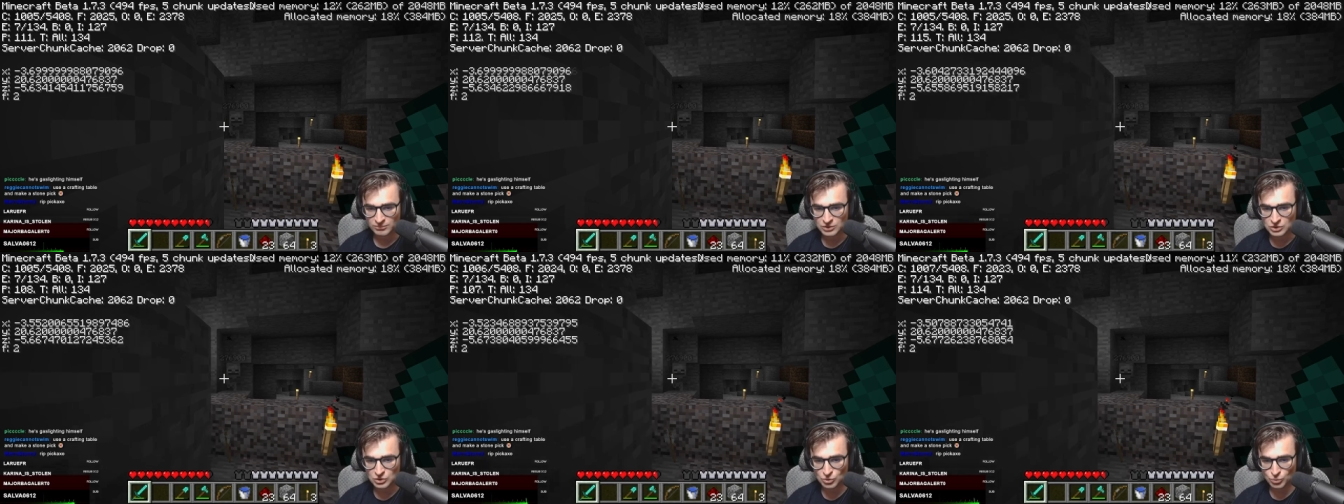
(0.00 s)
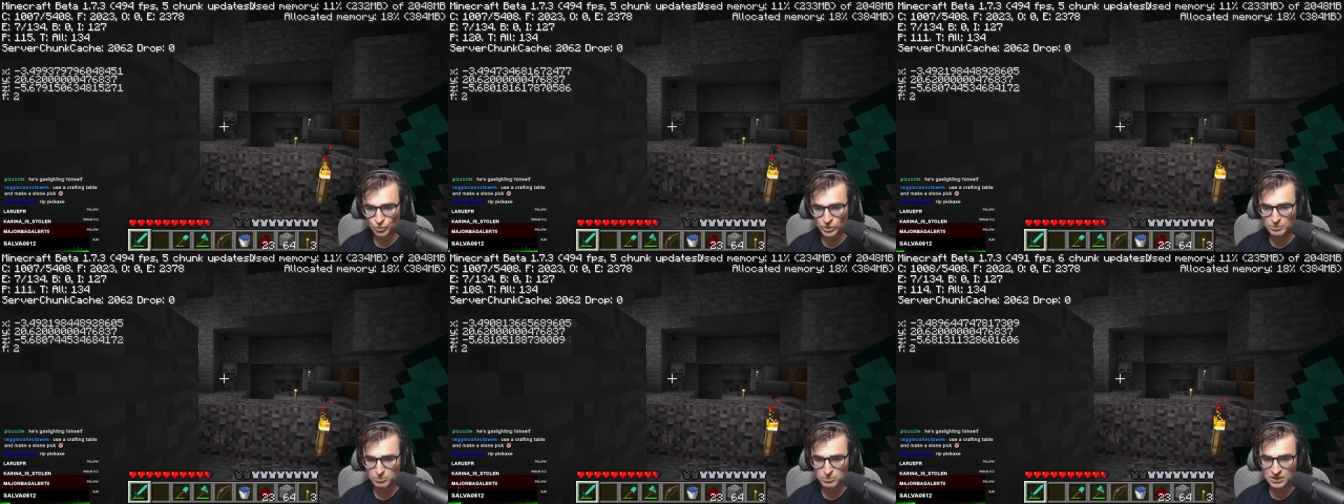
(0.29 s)
To
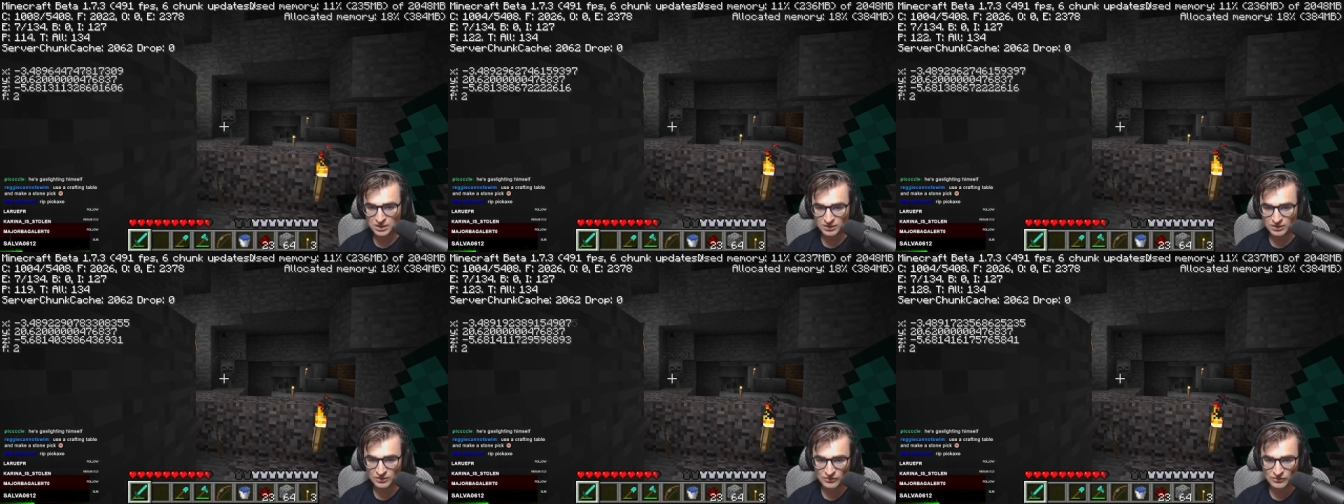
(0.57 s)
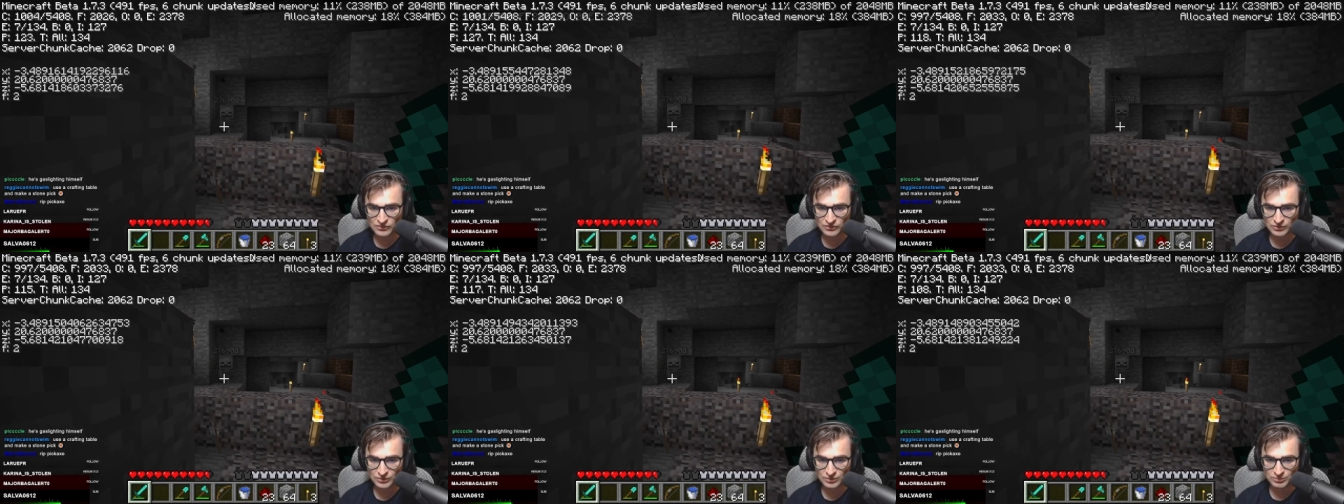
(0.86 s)
what
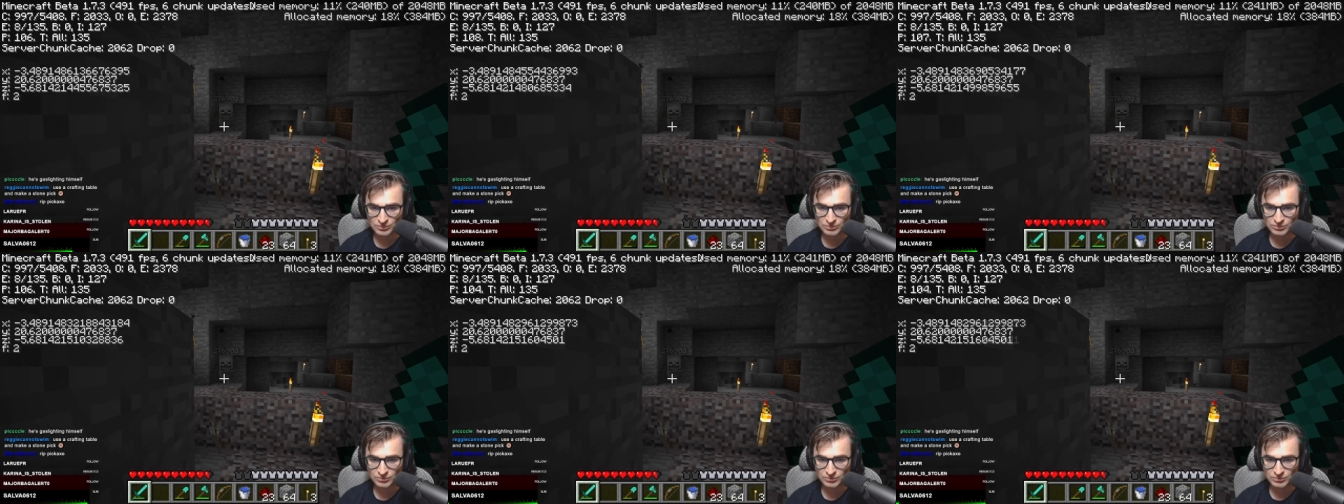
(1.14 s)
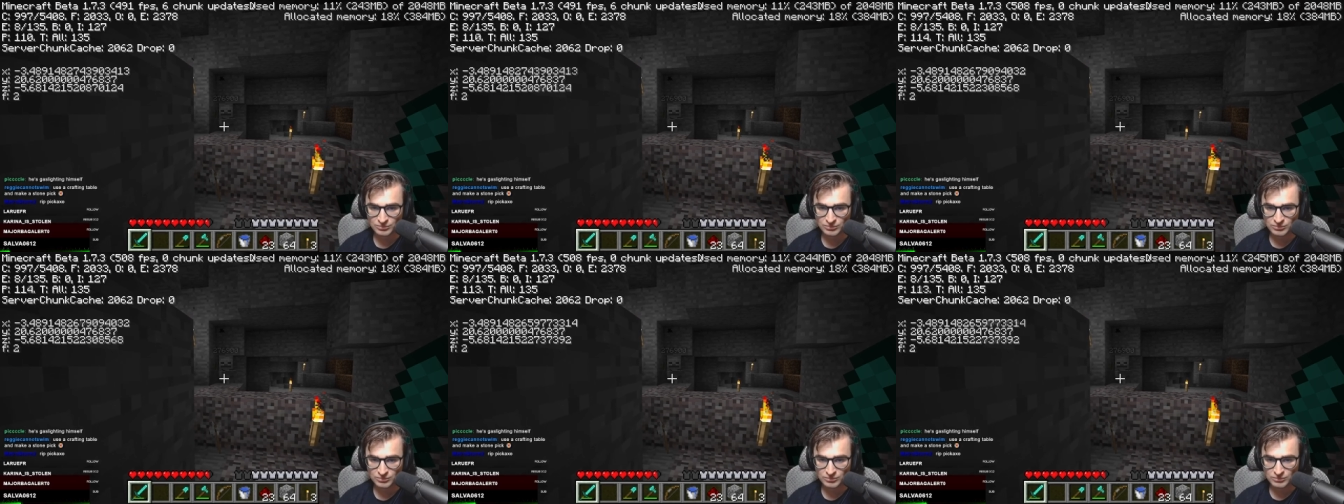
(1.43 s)
means?
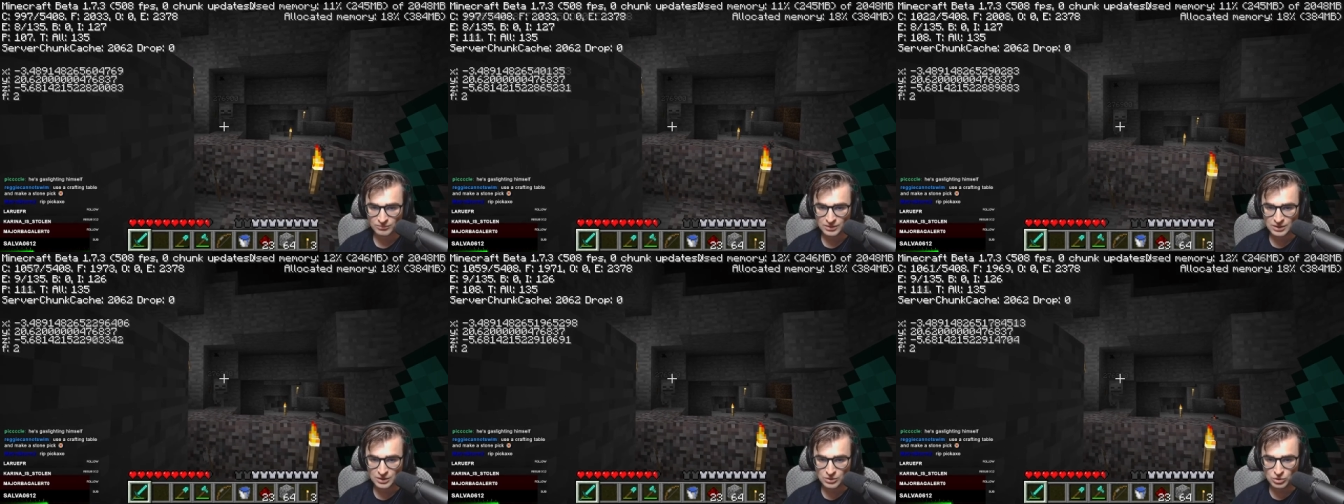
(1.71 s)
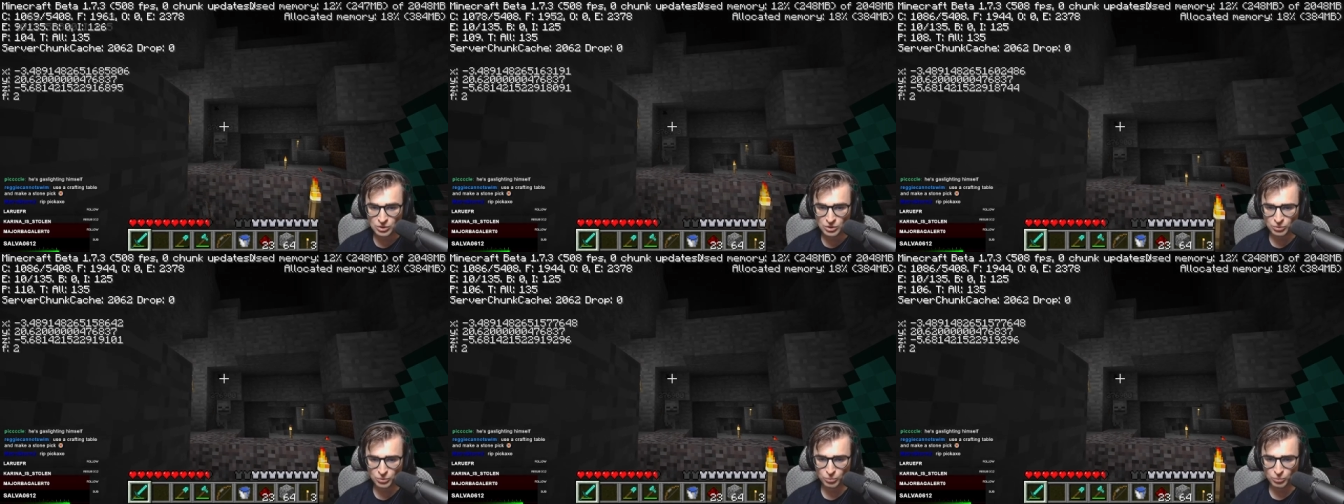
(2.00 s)
Yo,